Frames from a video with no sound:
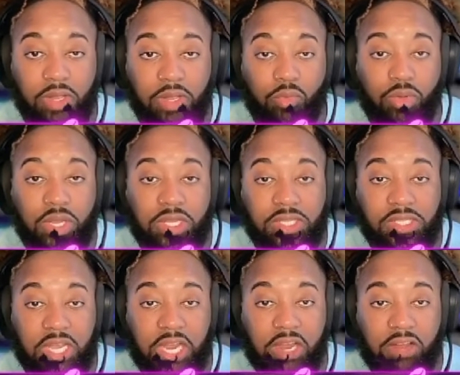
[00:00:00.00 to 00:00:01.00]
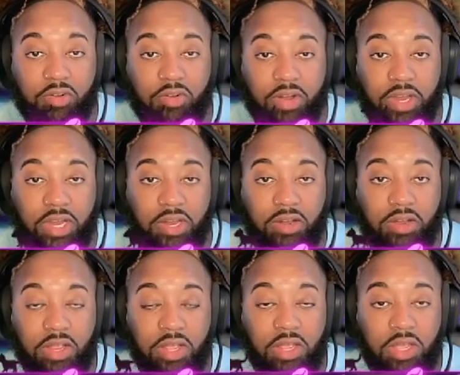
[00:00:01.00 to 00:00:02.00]
And we're going to hit this arrow right here,
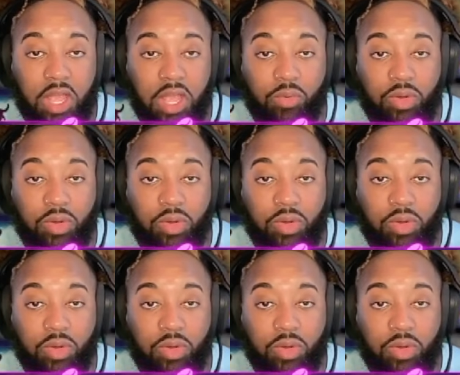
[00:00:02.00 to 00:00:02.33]
and